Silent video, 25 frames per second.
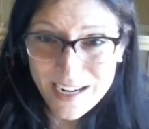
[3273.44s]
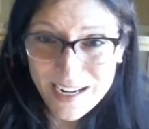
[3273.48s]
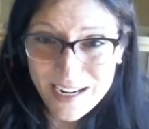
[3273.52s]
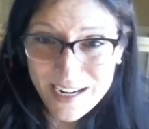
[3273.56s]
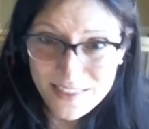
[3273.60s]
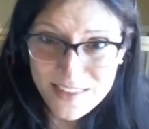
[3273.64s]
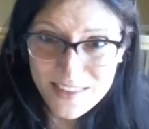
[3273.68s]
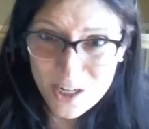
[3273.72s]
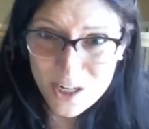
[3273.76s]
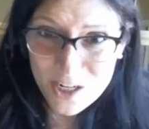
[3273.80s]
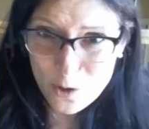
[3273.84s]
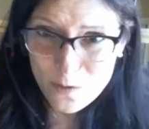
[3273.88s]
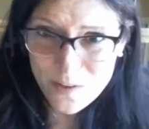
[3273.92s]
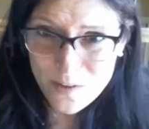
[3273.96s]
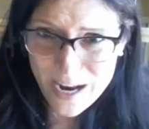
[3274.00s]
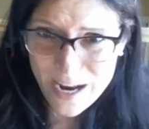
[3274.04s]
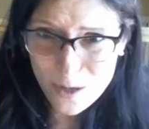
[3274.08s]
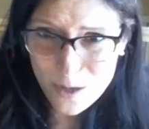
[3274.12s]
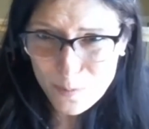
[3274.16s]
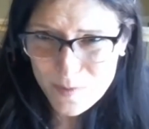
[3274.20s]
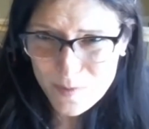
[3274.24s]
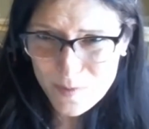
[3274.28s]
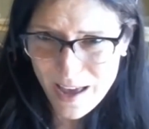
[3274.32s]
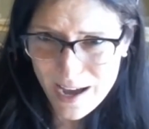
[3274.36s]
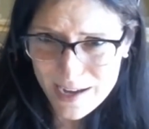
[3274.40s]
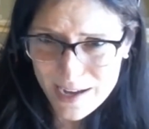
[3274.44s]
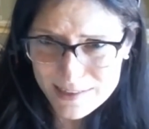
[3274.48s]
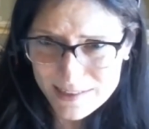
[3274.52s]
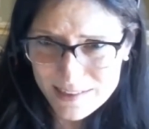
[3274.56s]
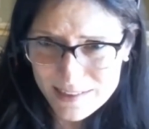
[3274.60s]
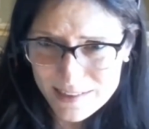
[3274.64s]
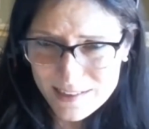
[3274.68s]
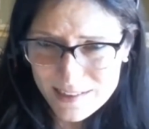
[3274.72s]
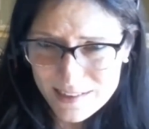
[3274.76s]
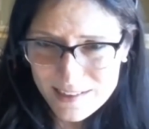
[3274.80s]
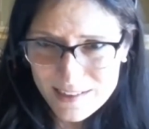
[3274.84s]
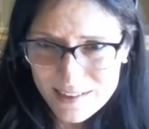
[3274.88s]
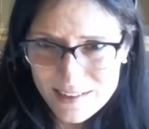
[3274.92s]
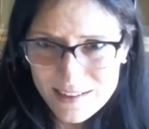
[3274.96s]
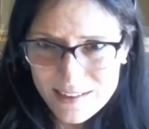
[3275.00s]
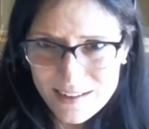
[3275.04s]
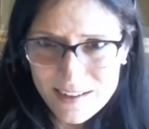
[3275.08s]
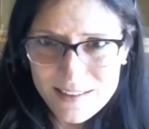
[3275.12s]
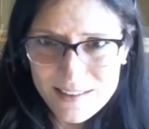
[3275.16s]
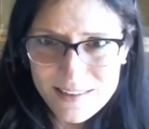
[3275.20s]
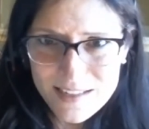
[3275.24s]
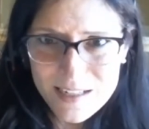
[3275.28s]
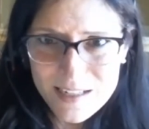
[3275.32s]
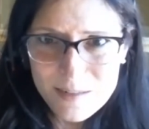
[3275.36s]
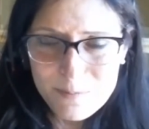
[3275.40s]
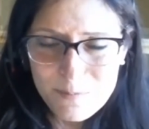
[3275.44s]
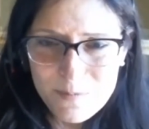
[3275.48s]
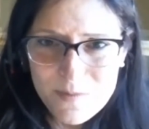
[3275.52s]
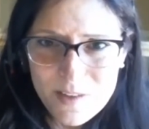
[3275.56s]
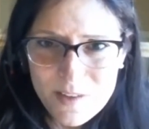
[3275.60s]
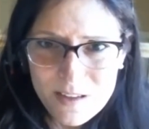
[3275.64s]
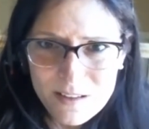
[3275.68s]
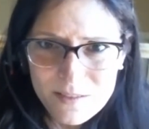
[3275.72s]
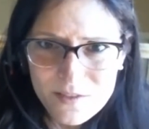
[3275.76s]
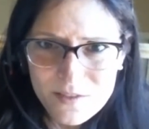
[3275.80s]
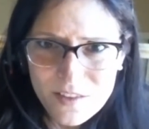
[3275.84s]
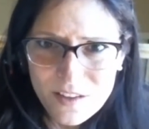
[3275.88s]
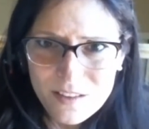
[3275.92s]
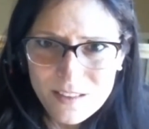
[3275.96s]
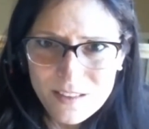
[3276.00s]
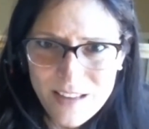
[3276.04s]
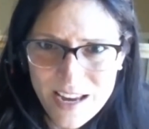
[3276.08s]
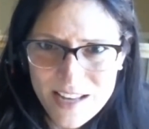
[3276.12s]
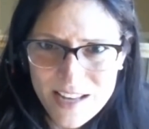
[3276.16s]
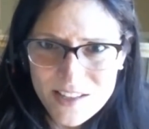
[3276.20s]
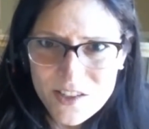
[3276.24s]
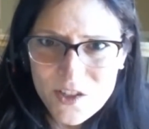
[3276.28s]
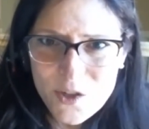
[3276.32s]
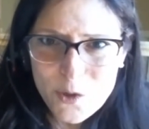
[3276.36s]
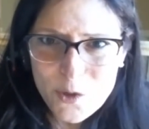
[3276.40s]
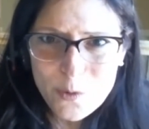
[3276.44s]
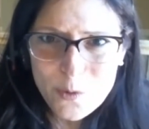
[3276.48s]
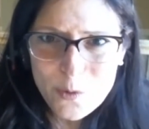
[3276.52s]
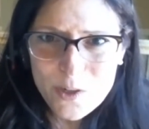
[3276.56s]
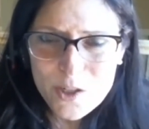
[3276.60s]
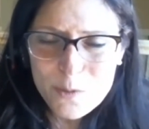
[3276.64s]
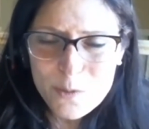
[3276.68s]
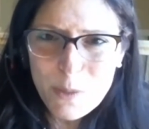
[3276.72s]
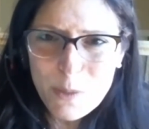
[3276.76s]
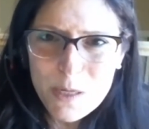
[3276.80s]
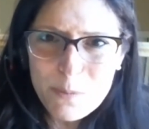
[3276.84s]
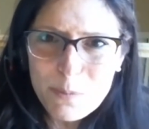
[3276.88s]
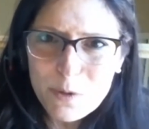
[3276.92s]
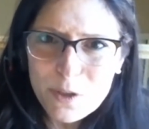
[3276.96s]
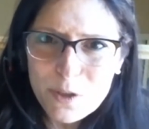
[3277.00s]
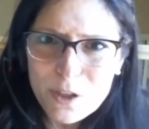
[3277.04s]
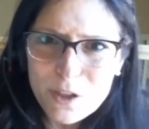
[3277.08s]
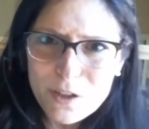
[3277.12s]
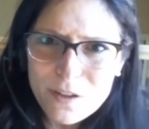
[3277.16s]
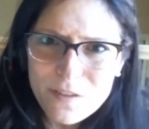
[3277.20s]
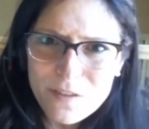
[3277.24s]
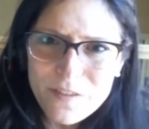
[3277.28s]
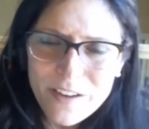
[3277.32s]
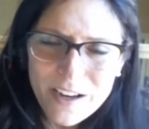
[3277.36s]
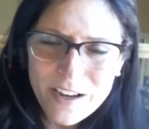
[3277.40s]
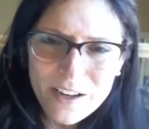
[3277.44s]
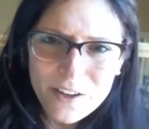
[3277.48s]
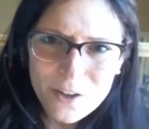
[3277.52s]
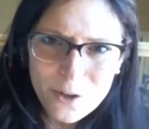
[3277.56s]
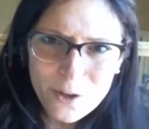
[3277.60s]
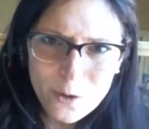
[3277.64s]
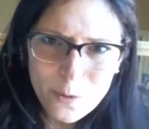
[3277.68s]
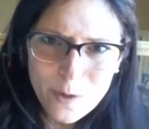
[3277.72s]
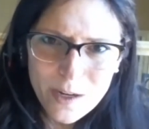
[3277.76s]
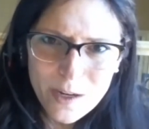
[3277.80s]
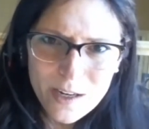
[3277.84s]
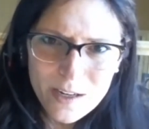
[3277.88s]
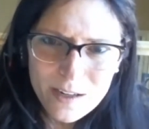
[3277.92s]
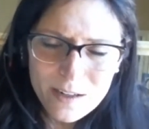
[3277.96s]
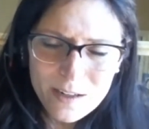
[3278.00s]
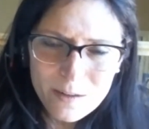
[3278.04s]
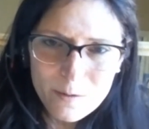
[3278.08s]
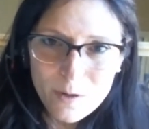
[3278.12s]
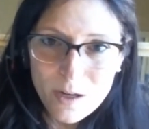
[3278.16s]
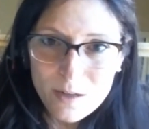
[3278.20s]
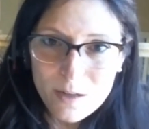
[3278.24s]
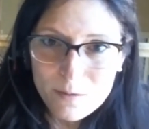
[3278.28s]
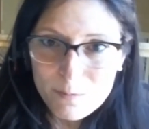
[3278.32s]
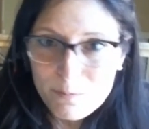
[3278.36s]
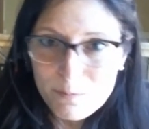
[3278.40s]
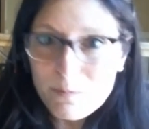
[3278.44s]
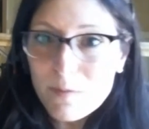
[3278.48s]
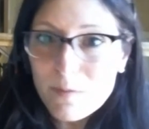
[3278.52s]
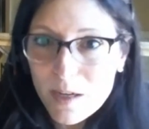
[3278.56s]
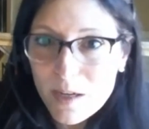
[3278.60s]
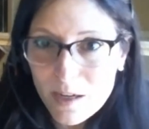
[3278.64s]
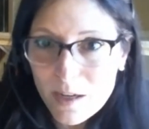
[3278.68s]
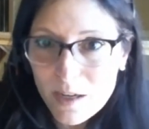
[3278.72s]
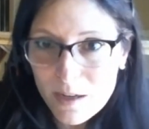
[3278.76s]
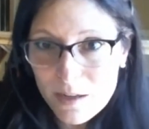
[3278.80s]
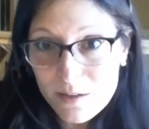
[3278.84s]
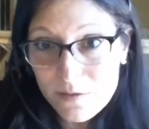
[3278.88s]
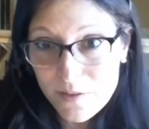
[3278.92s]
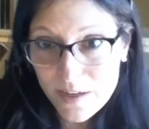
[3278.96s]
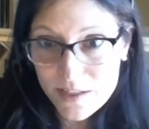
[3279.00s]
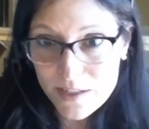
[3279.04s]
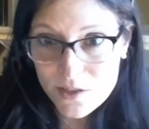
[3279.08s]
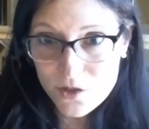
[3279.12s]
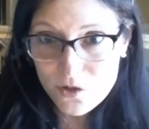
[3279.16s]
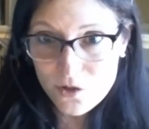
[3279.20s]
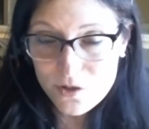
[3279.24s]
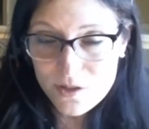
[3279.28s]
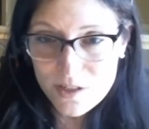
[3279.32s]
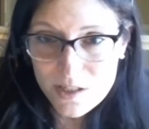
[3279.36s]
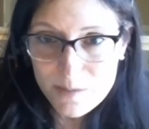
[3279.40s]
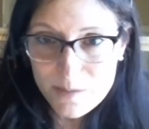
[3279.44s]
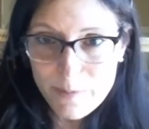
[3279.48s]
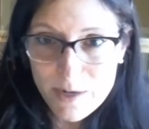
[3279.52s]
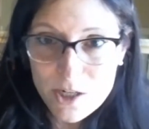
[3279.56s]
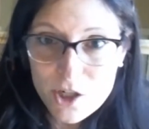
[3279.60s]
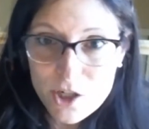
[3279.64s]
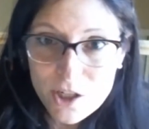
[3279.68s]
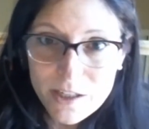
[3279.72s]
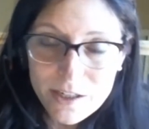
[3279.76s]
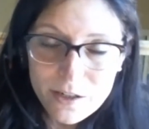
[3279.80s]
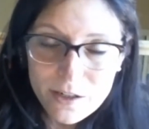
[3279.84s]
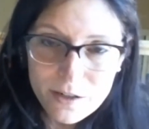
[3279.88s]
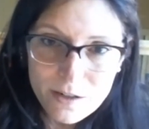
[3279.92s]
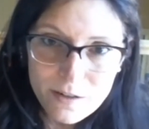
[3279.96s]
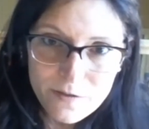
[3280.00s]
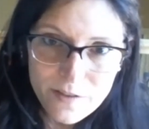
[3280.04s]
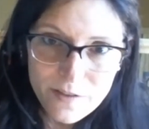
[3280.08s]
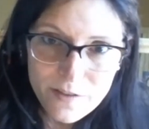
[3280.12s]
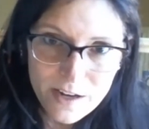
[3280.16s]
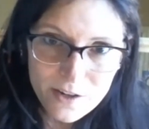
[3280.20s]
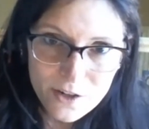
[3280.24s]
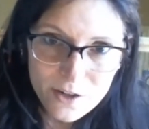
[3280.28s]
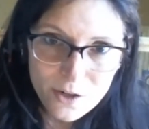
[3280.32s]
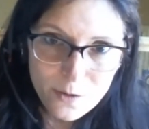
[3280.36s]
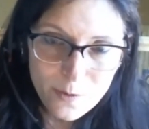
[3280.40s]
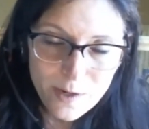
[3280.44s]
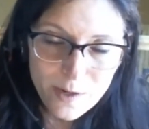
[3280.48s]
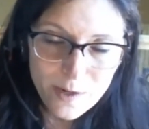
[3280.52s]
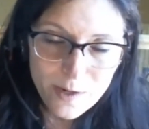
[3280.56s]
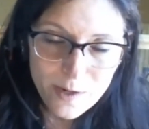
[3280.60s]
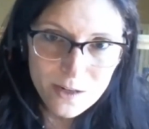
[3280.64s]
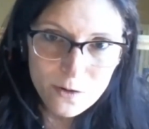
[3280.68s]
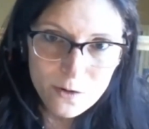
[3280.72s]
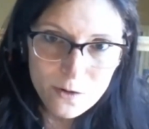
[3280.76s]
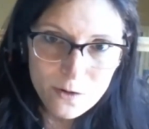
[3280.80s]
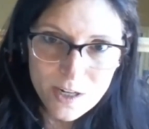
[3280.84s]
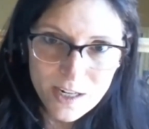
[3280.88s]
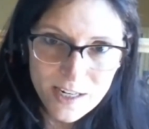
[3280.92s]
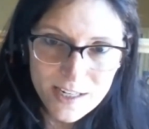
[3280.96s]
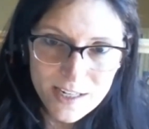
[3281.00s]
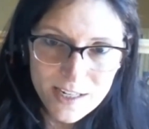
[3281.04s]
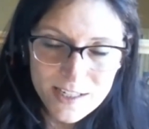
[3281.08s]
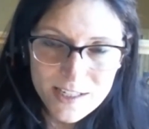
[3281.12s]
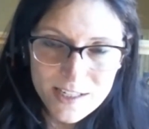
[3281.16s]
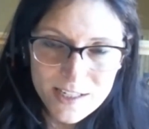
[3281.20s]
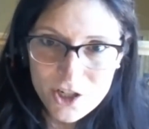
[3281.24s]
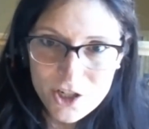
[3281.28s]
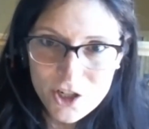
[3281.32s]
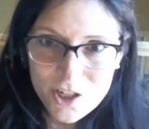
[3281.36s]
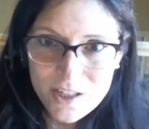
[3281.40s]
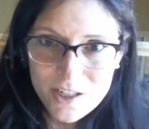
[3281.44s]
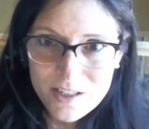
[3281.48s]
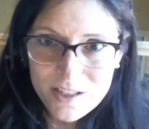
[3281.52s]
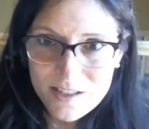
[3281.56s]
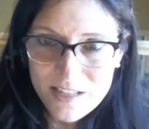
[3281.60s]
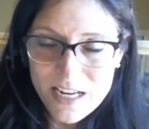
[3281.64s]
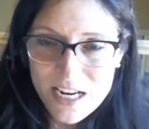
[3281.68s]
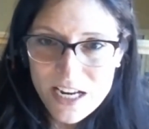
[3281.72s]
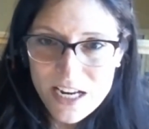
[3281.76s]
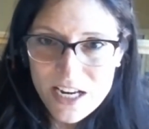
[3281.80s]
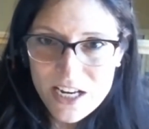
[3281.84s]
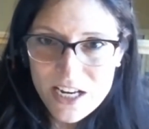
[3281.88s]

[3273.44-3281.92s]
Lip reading: think COVID helped that. I think the lens through which people are evaluating, investors especially are evaluating organizations,